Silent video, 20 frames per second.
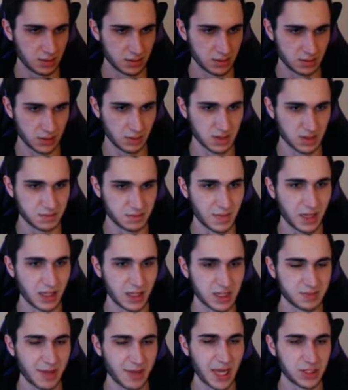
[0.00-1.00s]
do as many
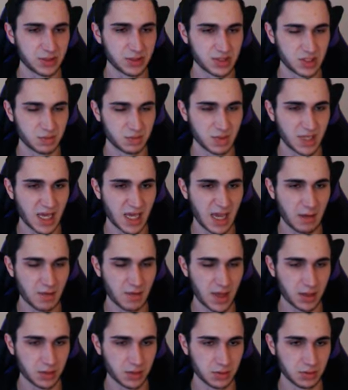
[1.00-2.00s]
spatulas as we can
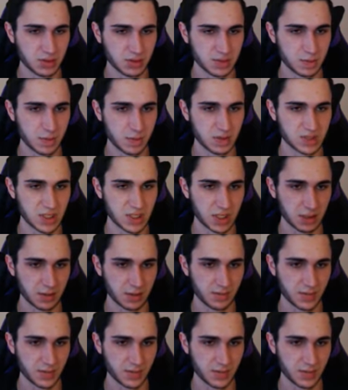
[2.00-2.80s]
without cruise boosting.